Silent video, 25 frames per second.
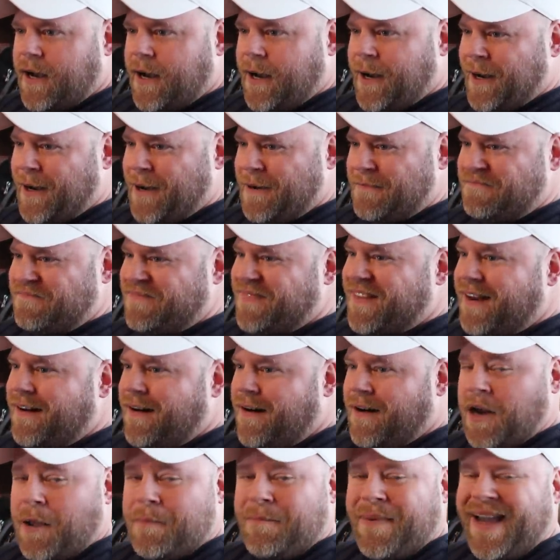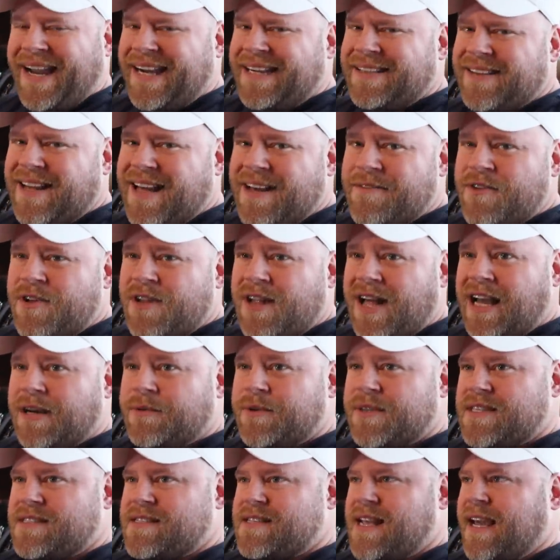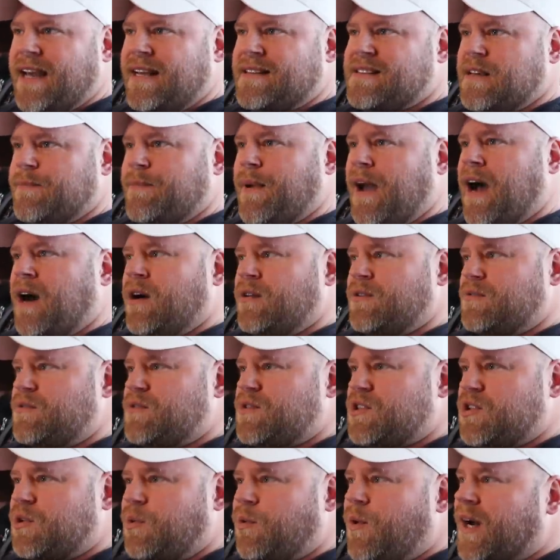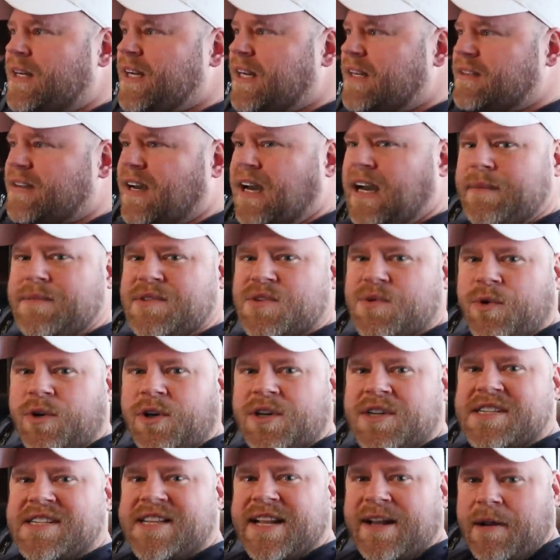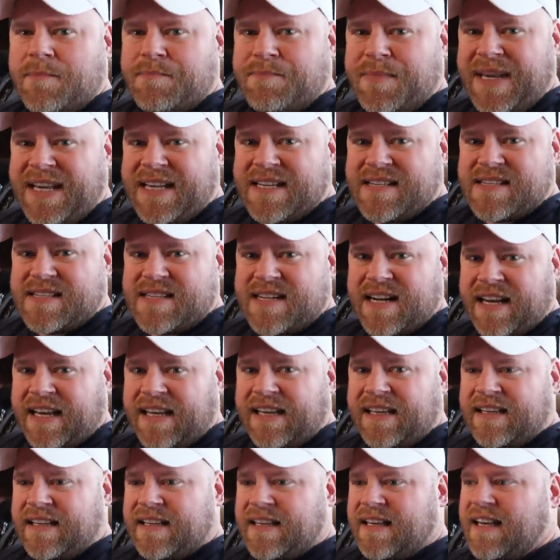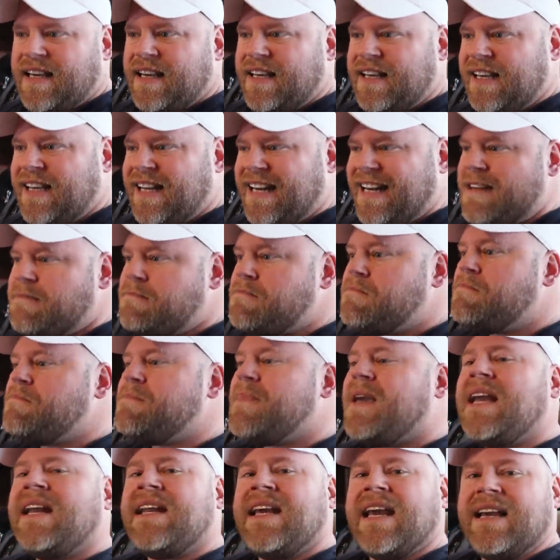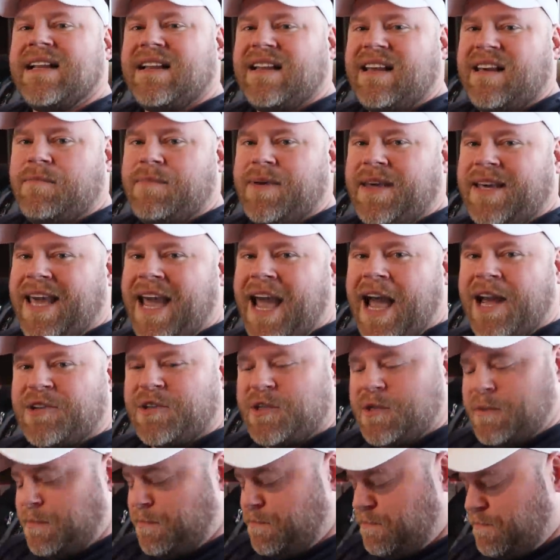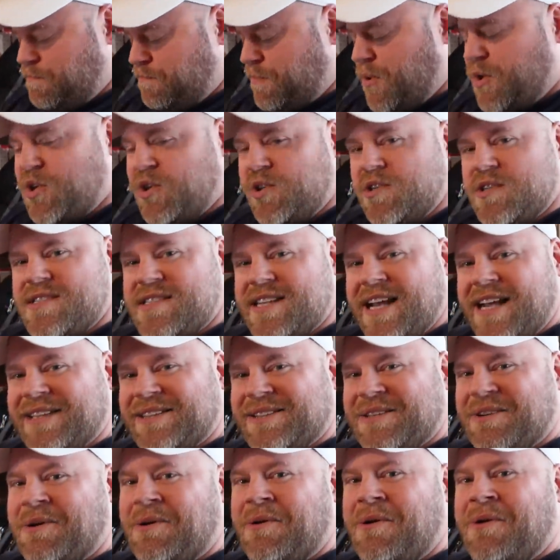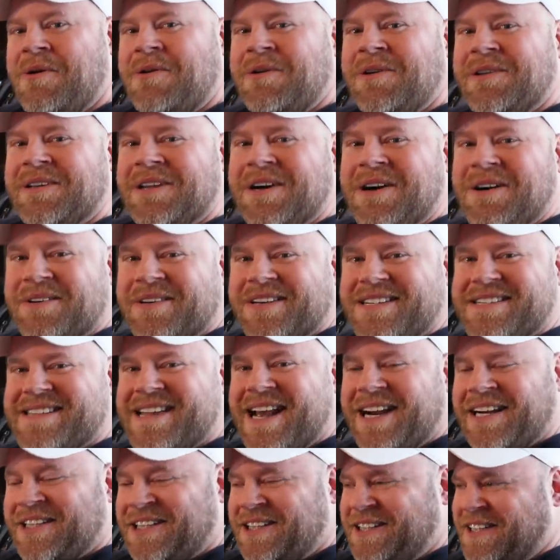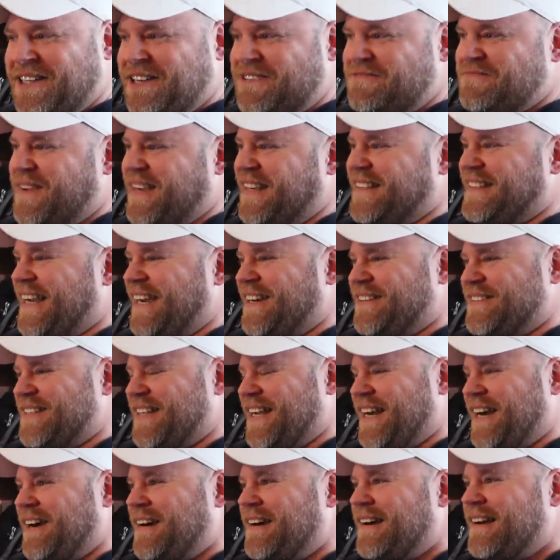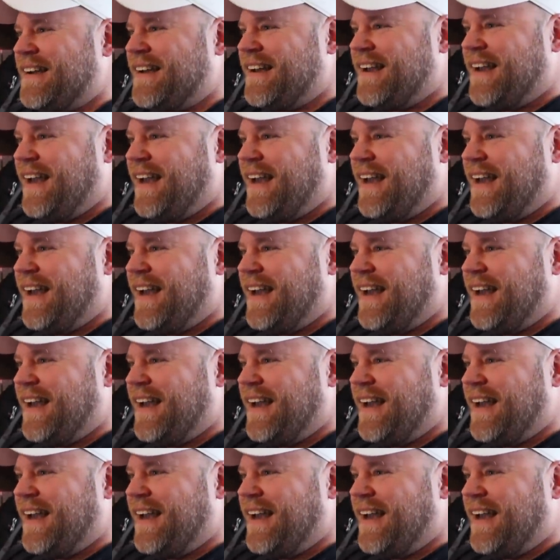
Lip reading: On a pain level, I would say it's about 20 times worse than a bee sting. It immediately began to pulsate the whole lower section of me down there,